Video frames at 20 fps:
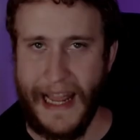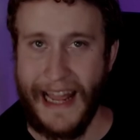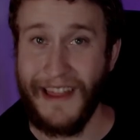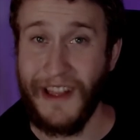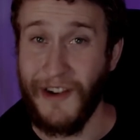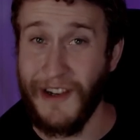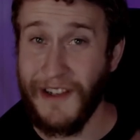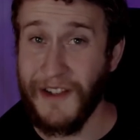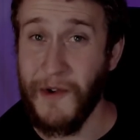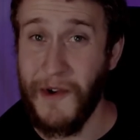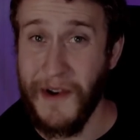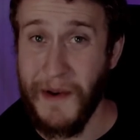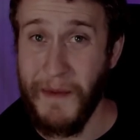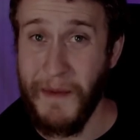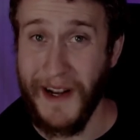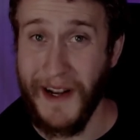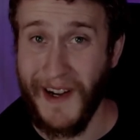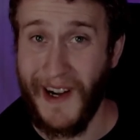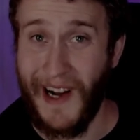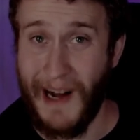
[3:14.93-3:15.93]
And there is going to
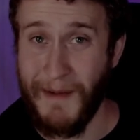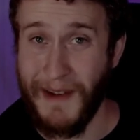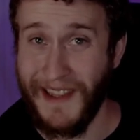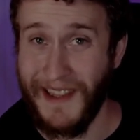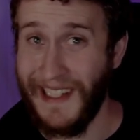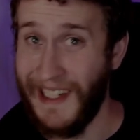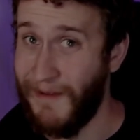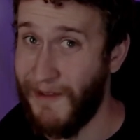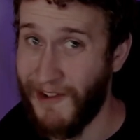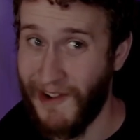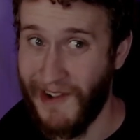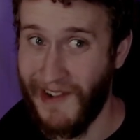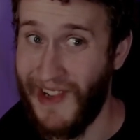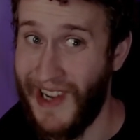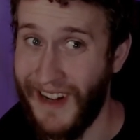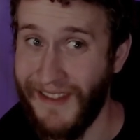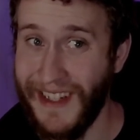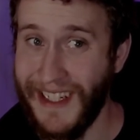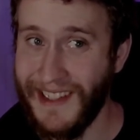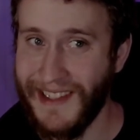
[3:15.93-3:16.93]
be a common theme for a
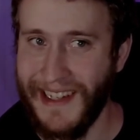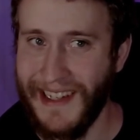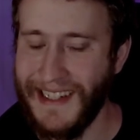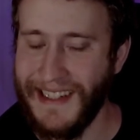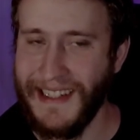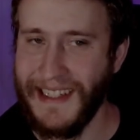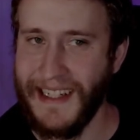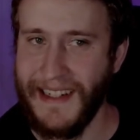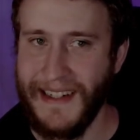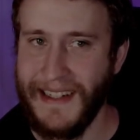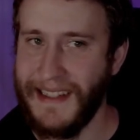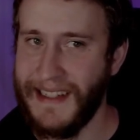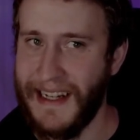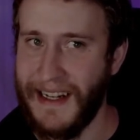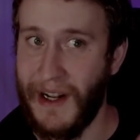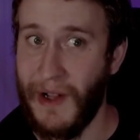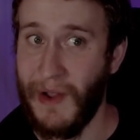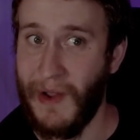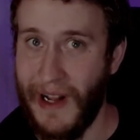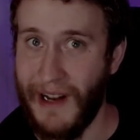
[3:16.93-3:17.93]
lot of these legendaries,
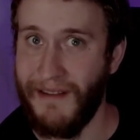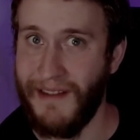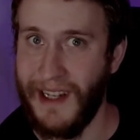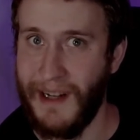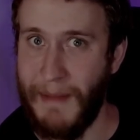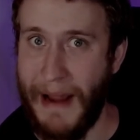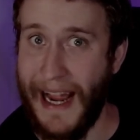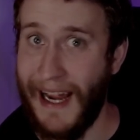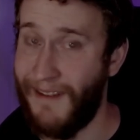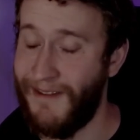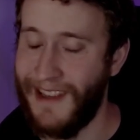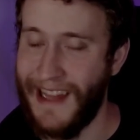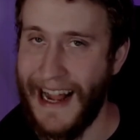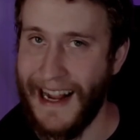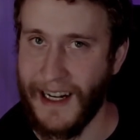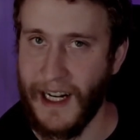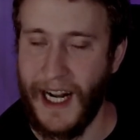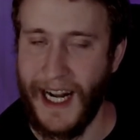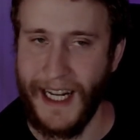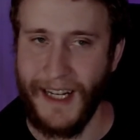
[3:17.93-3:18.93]
that a lot of them have
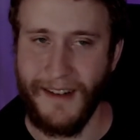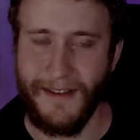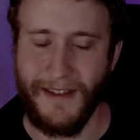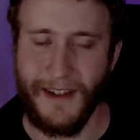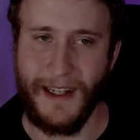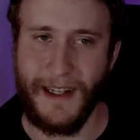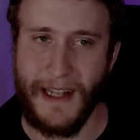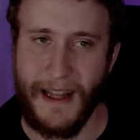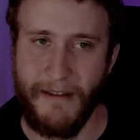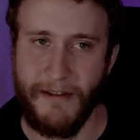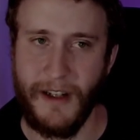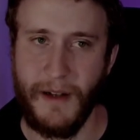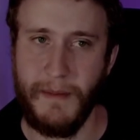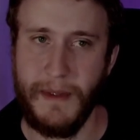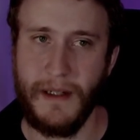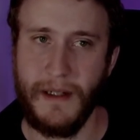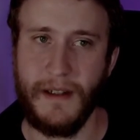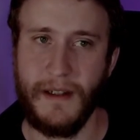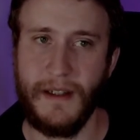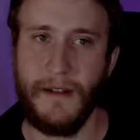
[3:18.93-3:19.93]
that kind of an
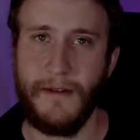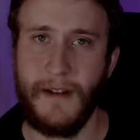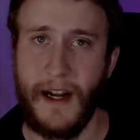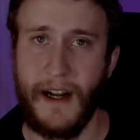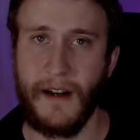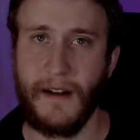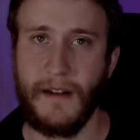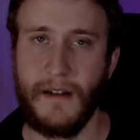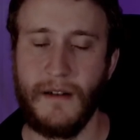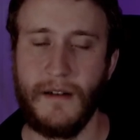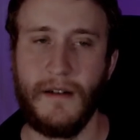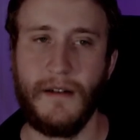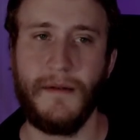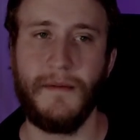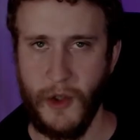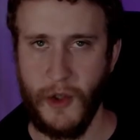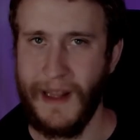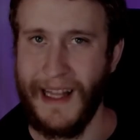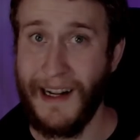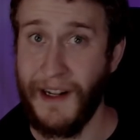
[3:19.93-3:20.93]
inevitability factor,
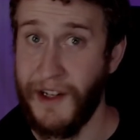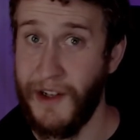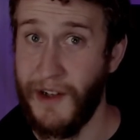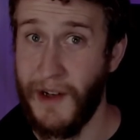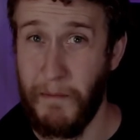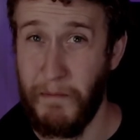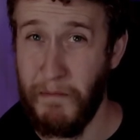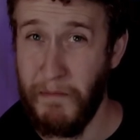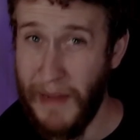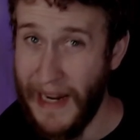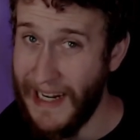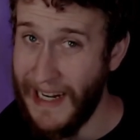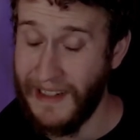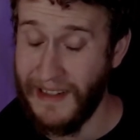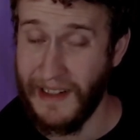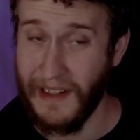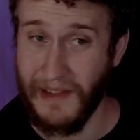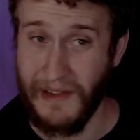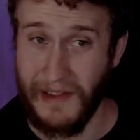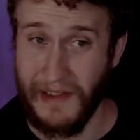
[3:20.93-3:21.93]
to allow you to
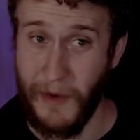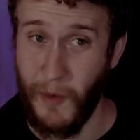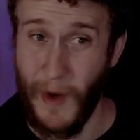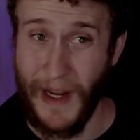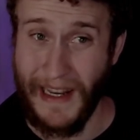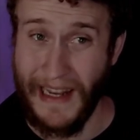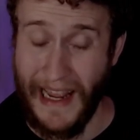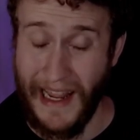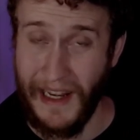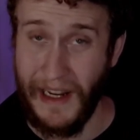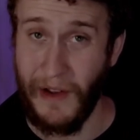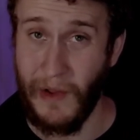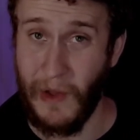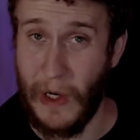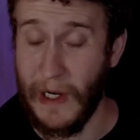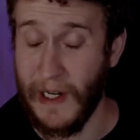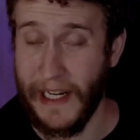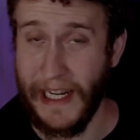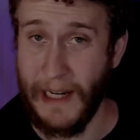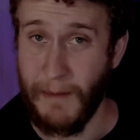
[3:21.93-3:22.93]
basically win any
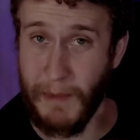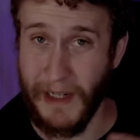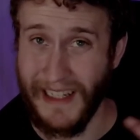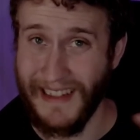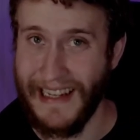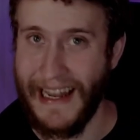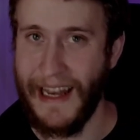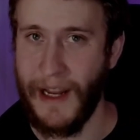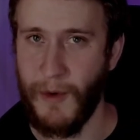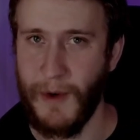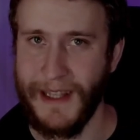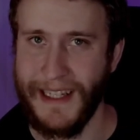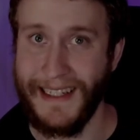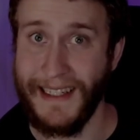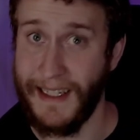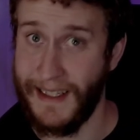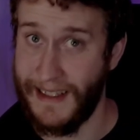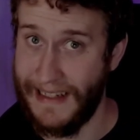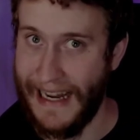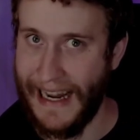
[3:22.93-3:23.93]
long game against anyone that
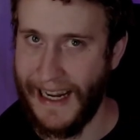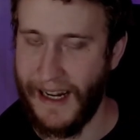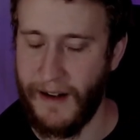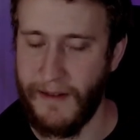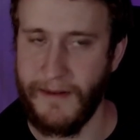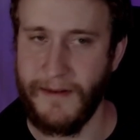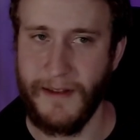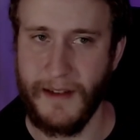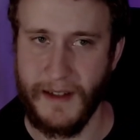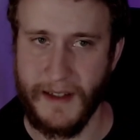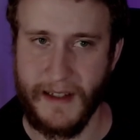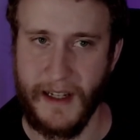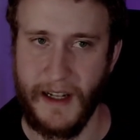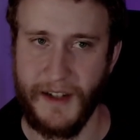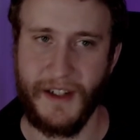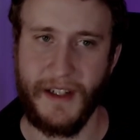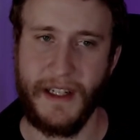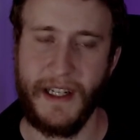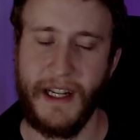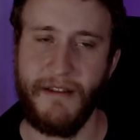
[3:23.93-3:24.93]
doesn't have
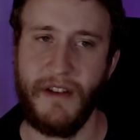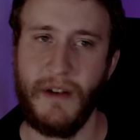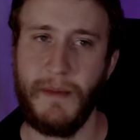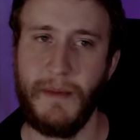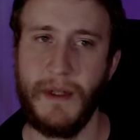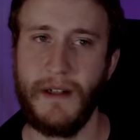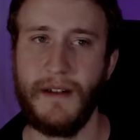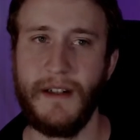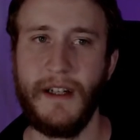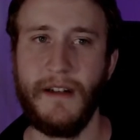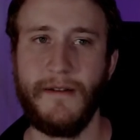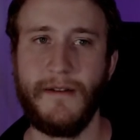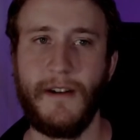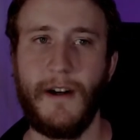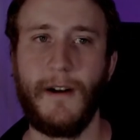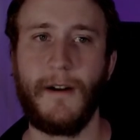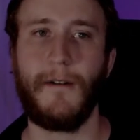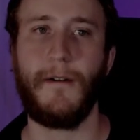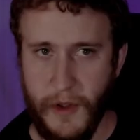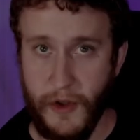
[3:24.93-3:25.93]
such an inevitability
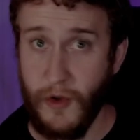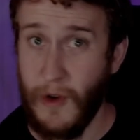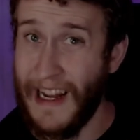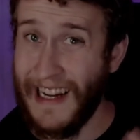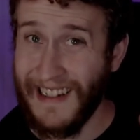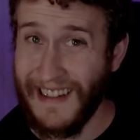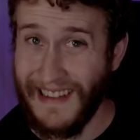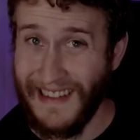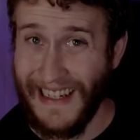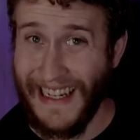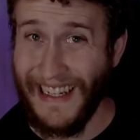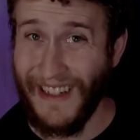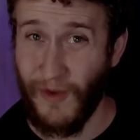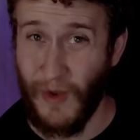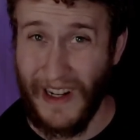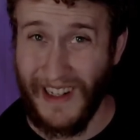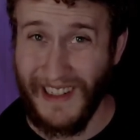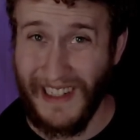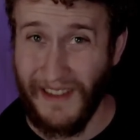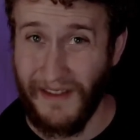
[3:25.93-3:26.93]
effect. Jaraxxus is,
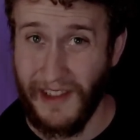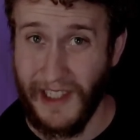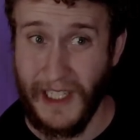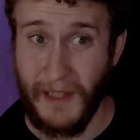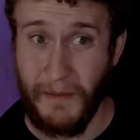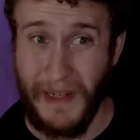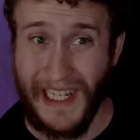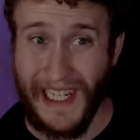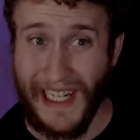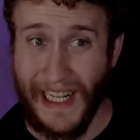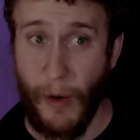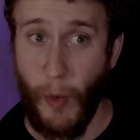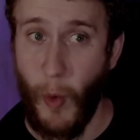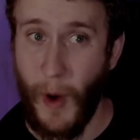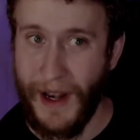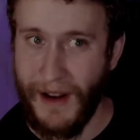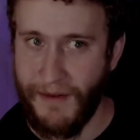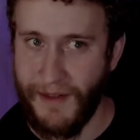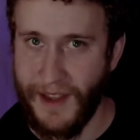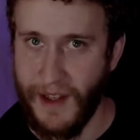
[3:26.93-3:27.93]
relatively speaking,
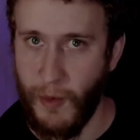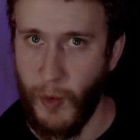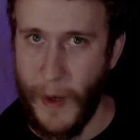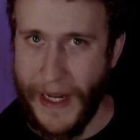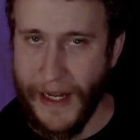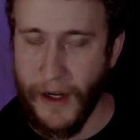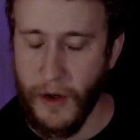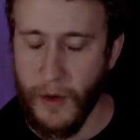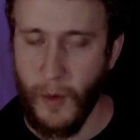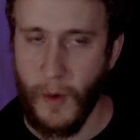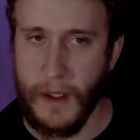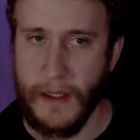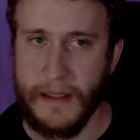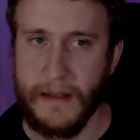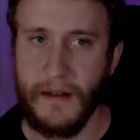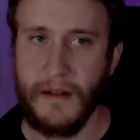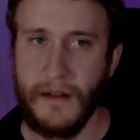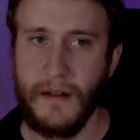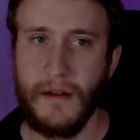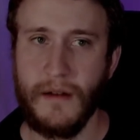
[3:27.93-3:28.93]
one of the weaker
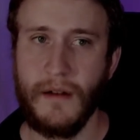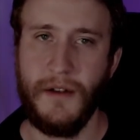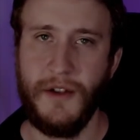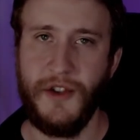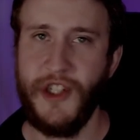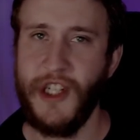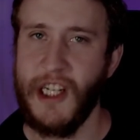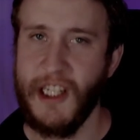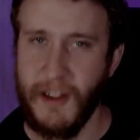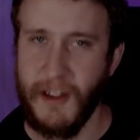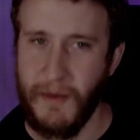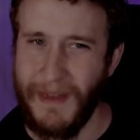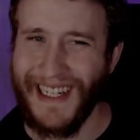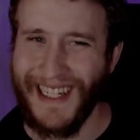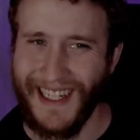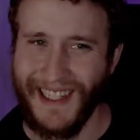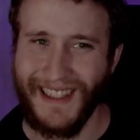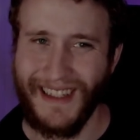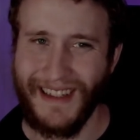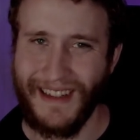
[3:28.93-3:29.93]
ones, just
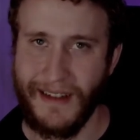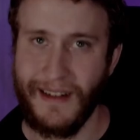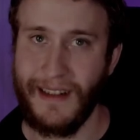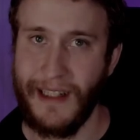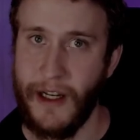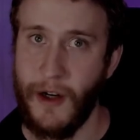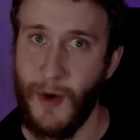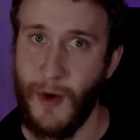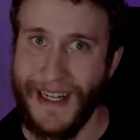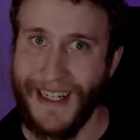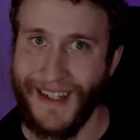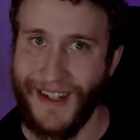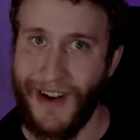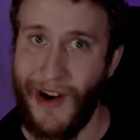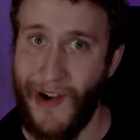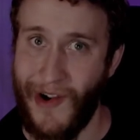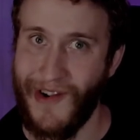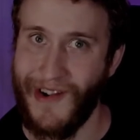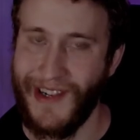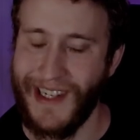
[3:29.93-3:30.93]
because it's slow and it's
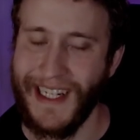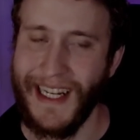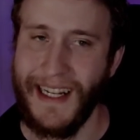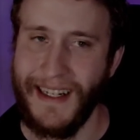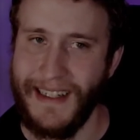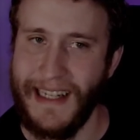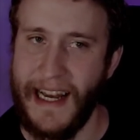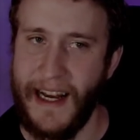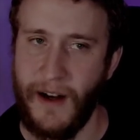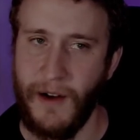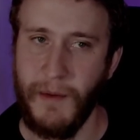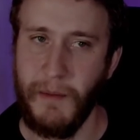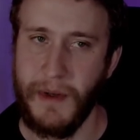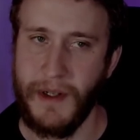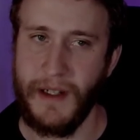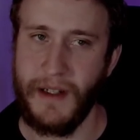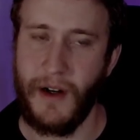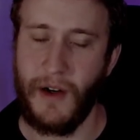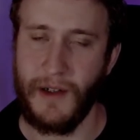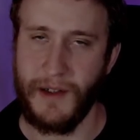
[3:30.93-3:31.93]
harder to get down,
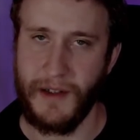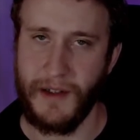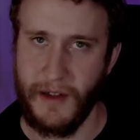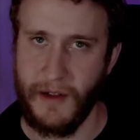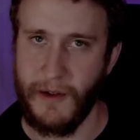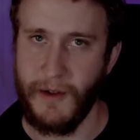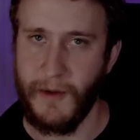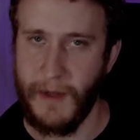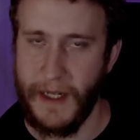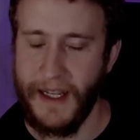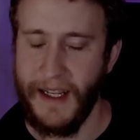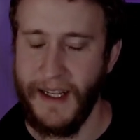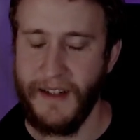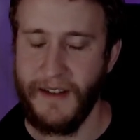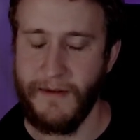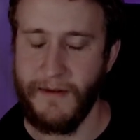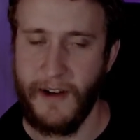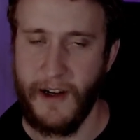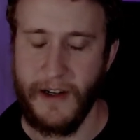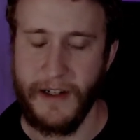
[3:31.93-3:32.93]
but it also is
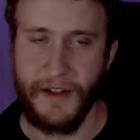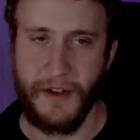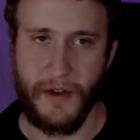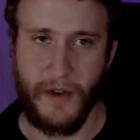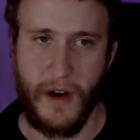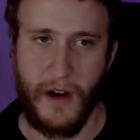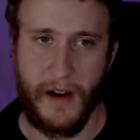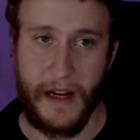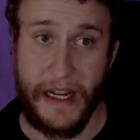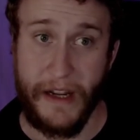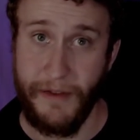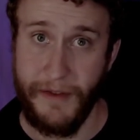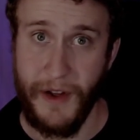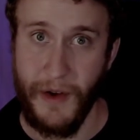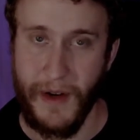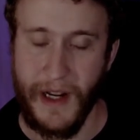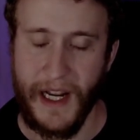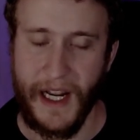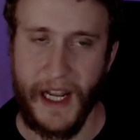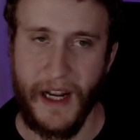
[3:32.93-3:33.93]
very strong if
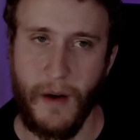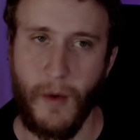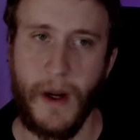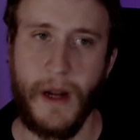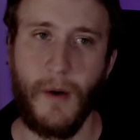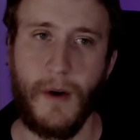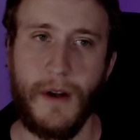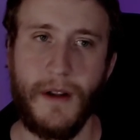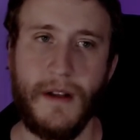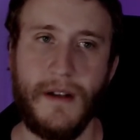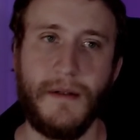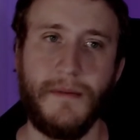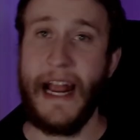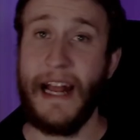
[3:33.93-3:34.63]
you can get away with it.